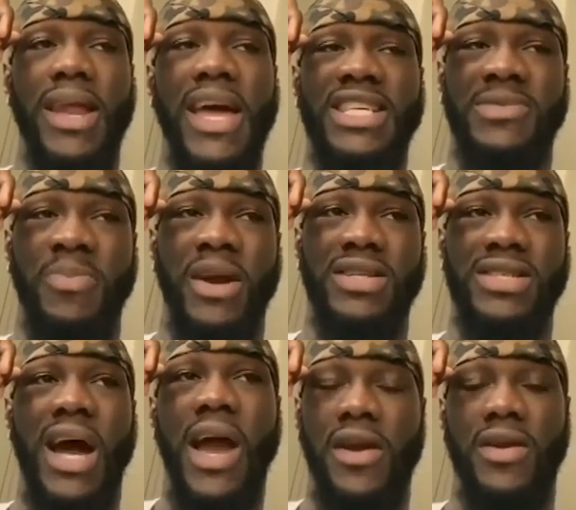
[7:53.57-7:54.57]
It's just
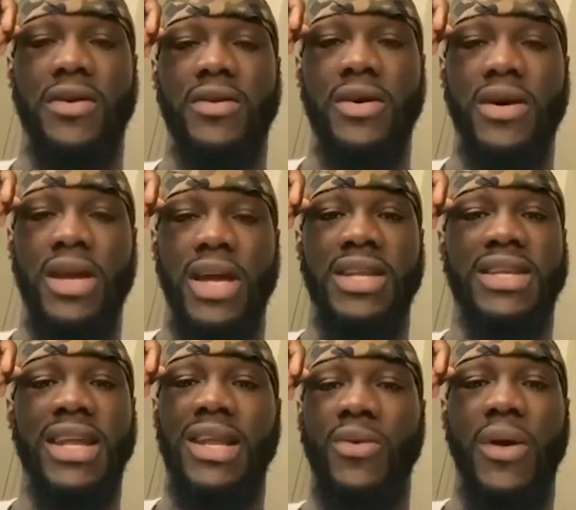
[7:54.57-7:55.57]
really weird how
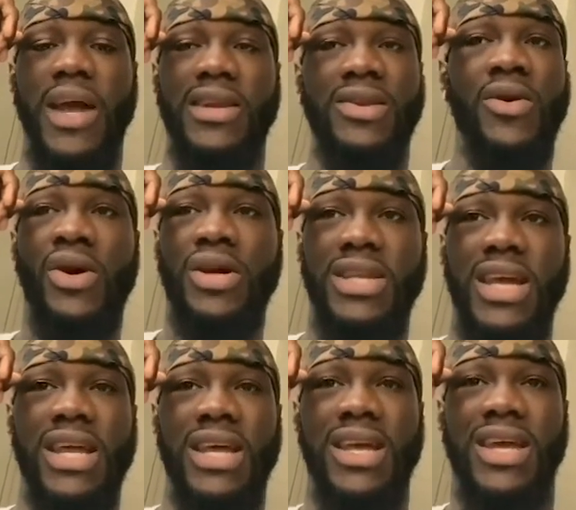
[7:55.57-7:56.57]
you got a boxer
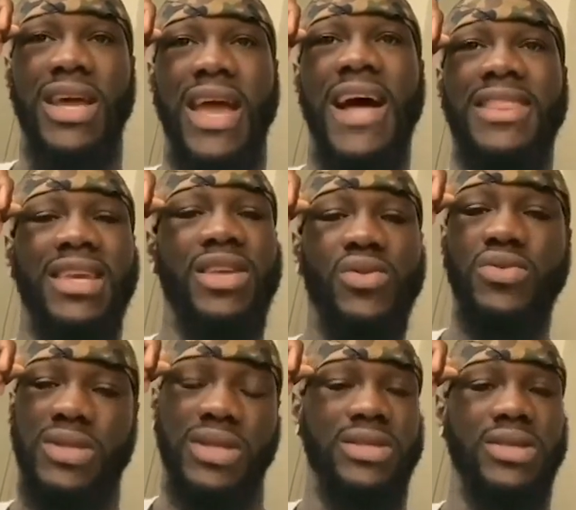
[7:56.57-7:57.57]
never known for power in
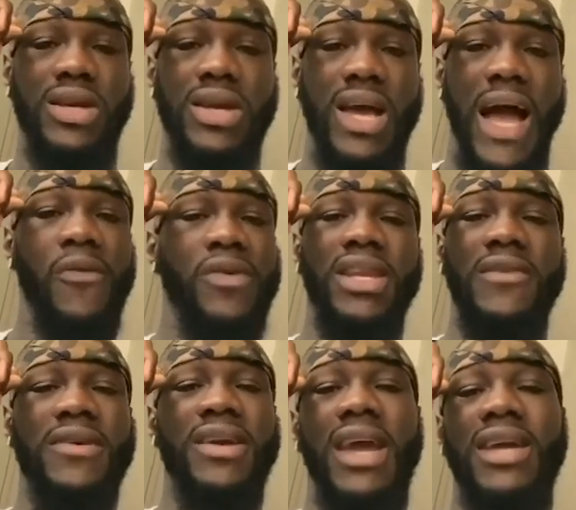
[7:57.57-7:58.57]
Tyson Fury
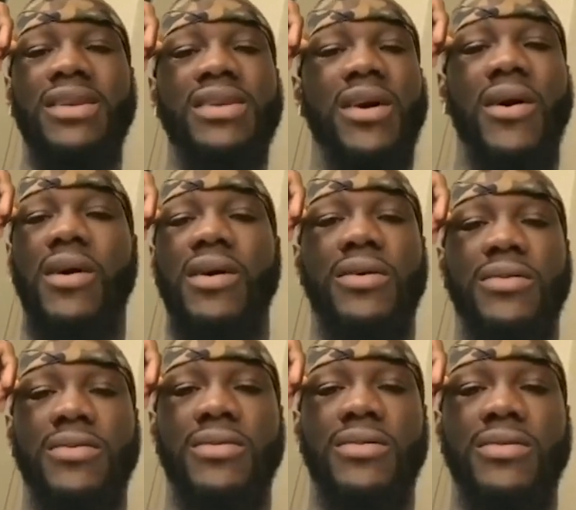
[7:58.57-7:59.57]
all of a sudden talking
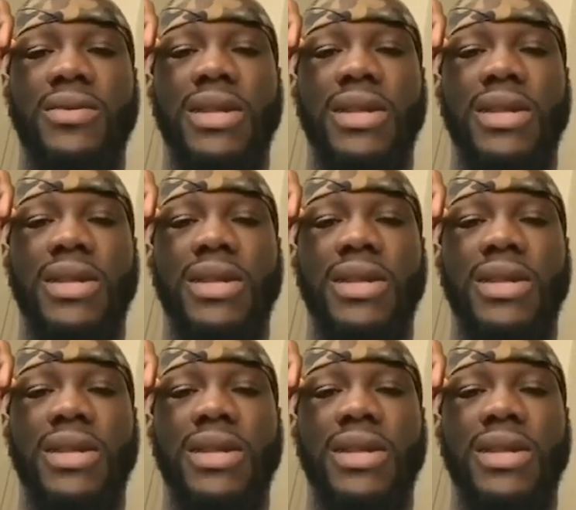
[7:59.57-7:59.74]
about